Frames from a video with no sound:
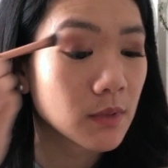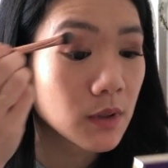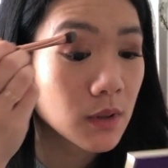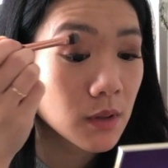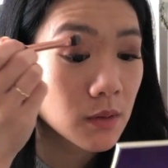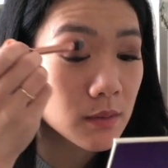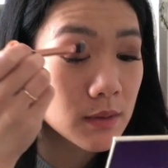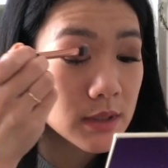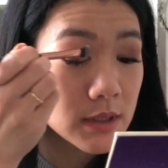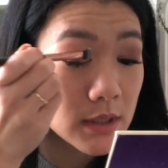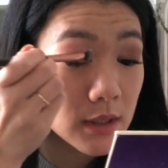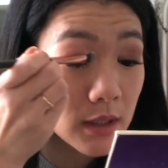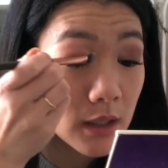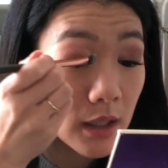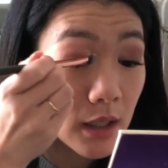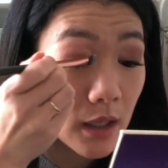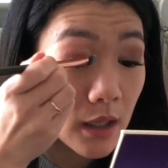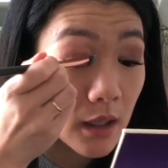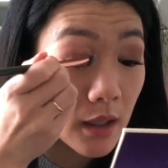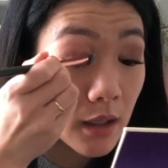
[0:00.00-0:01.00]
Go into
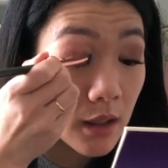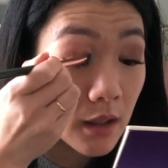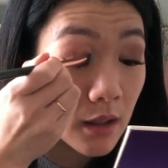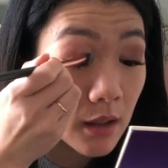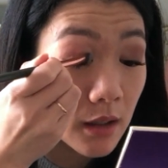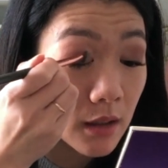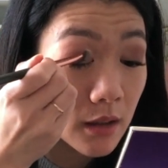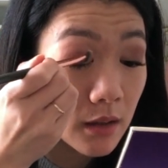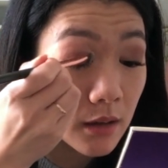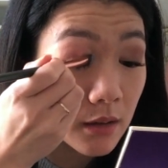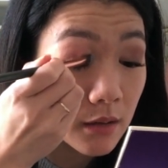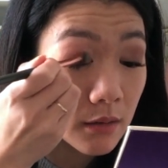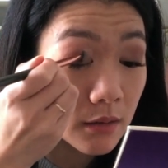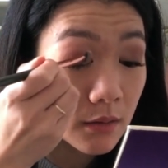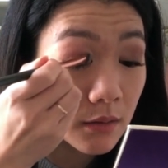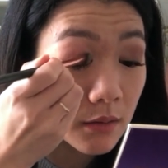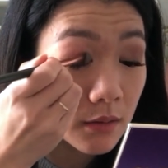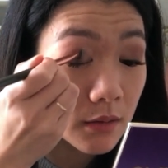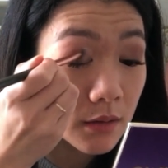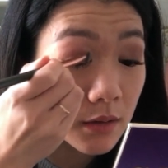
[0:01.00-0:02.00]
the inner
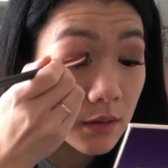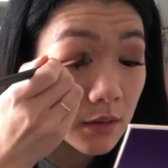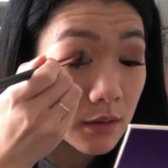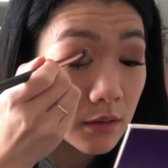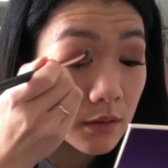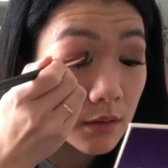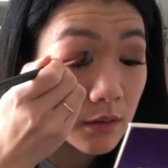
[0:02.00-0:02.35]
corner